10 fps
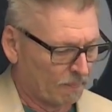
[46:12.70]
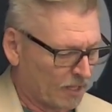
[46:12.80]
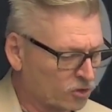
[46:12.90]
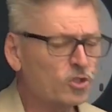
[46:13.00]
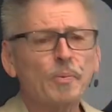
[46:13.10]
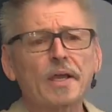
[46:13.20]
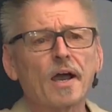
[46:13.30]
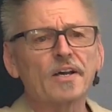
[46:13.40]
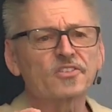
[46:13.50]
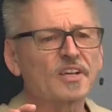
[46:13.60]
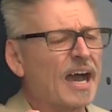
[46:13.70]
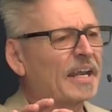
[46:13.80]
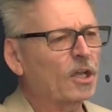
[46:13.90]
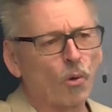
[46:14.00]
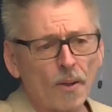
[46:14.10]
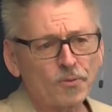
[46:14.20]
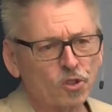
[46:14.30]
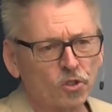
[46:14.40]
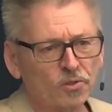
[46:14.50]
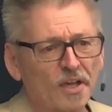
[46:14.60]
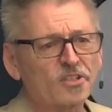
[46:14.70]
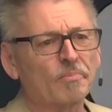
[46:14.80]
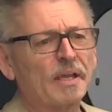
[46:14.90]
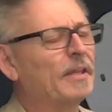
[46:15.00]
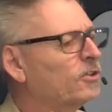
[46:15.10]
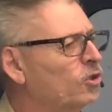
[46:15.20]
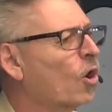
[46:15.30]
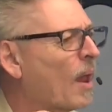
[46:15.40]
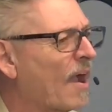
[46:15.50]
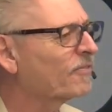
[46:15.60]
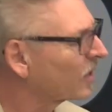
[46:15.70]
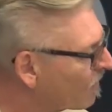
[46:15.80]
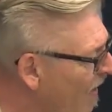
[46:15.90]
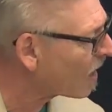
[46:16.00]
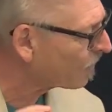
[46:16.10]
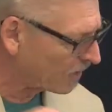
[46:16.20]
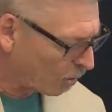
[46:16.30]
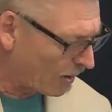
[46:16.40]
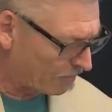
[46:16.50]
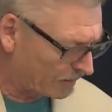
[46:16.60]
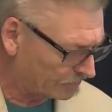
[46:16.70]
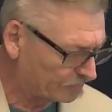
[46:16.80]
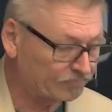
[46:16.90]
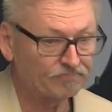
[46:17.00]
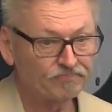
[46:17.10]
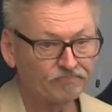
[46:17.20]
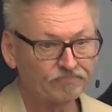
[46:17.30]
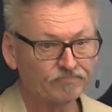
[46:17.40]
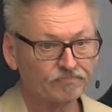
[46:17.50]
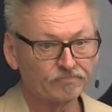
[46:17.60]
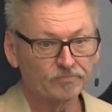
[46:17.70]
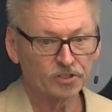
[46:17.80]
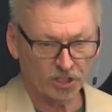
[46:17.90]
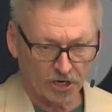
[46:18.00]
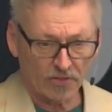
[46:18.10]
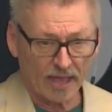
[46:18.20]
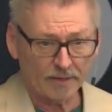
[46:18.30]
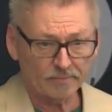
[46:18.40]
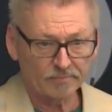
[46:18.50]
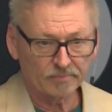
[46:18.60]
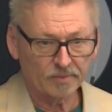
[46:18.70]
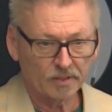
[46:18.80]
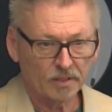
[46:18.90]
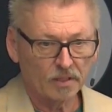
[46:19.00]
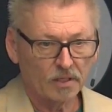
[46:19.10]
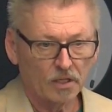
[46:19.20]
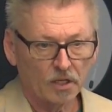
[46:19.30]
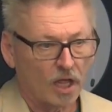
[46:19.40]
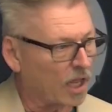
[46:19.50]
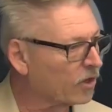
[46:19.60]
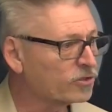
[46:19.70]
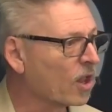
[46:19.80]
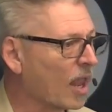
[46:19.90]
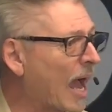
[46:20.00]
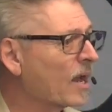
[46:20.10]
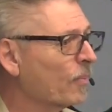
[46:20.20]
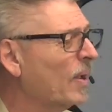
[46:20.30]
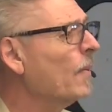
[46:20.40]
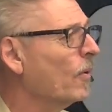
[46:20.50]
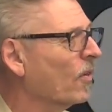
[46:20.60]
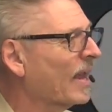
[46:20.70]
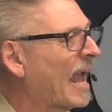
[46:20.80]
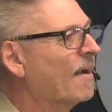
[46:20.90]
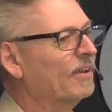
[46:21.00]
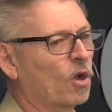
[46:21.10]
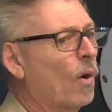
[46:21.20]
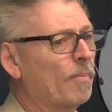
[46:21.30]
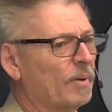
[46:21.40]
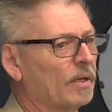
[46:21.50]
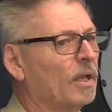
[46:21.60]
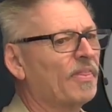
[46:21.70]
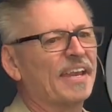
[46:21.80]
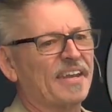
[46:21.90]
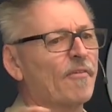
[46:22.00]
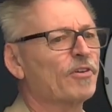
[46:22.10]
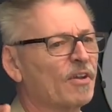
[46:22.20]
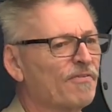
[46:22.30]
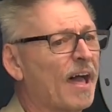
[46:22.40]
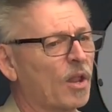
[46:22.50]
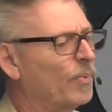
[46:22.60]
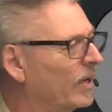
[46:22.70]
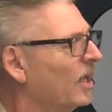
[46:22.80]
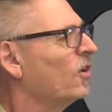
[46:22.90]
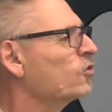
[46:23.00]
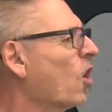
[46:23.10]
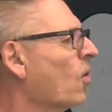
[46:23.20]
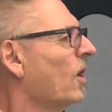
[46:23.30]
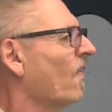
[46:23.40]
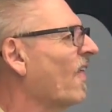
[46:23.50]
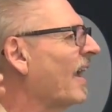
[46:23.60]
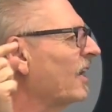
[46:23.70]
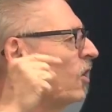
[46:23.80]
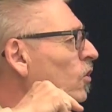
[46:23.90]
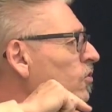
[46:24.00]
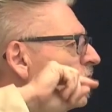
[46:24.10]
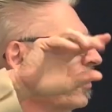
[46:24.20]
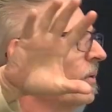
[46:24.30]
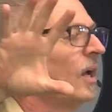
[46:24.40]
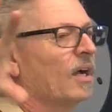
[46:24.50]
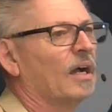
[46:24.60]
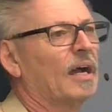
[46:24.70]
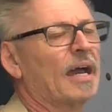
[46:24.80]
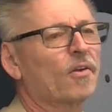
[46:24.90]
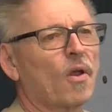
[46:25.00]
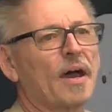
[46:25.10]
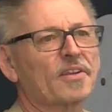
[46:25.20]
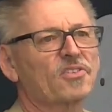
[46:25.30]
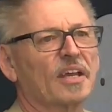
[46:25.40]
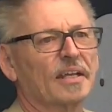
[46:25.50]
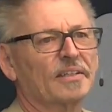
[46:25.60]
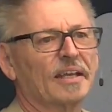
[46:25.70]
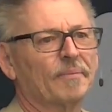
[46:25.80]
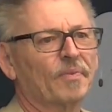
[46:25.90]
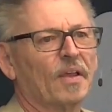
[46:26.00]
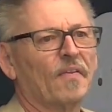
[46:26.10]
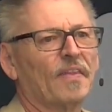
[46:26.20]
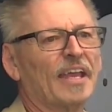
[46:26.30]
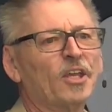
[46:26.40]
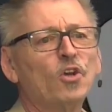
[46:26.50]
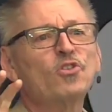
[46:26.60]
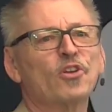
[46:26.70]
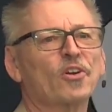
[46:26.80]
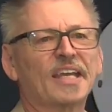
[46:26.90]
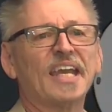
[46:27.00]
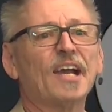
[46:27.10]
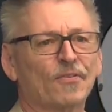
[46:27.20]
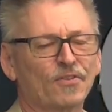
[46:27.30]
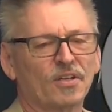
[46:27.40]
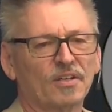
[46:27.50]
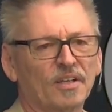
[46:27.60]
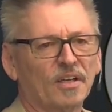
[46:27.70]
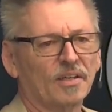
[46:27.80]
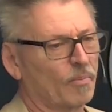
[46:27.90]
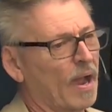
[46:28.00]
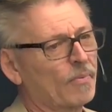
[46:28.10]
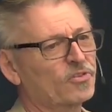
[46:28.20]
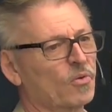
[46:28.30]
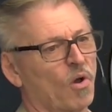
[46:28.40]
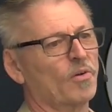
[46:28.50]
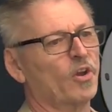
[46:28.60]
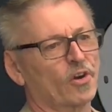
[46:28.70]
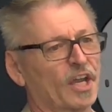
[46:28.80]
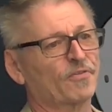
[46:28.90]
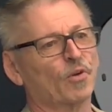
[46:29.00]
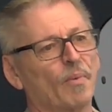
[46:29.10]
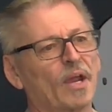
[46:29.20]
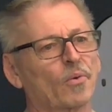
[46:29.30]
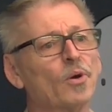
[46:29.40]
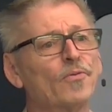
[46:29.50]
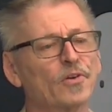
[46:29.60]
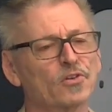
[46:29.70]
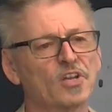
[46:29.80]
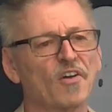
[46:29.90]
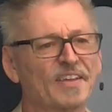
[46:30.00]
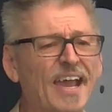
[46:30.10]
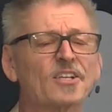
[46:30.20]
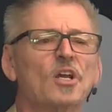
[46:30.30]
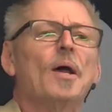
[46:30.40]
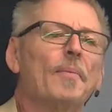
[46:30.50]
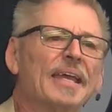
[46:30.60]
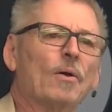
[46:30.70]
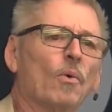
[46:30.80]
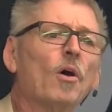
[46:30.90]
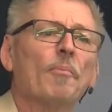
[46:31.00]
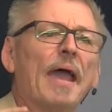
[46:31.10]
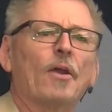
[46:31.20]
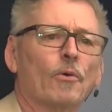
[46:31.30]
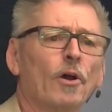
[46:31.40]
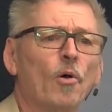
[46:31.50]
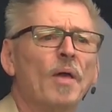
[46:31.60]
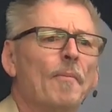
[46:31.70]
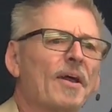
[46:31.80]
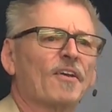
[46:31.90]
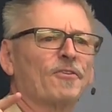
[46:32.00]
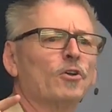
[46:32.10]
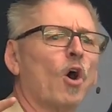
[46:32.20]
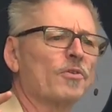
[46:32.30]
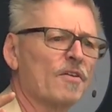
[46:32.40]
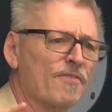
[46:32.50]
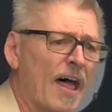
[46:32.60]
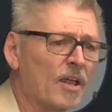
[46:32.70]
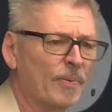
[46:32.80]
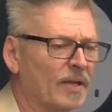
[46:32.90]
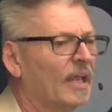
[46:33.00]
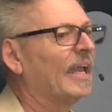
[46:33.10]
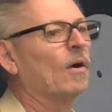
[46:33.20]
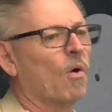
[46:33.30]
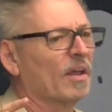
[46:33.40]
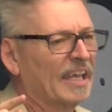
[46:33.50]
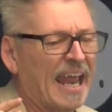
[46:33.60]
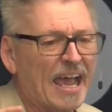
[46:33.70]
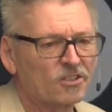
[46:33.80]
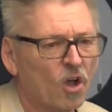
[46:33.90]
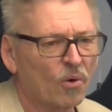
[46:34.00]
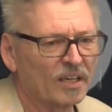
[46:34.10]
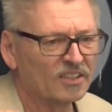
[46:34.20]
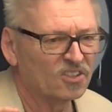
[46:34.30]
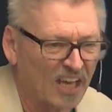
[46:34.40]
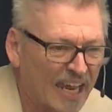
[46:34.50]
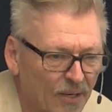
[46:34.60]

Just because God equips you doesn't mean that you don't have to develop the equipment. Did you hear that? There's a lot of people that have equipment that never develop it. So they use their, they use their gift. The Bible says, well, your gift will make room for yourself. Yes, it will make room. But if you don't develop it, it has no staying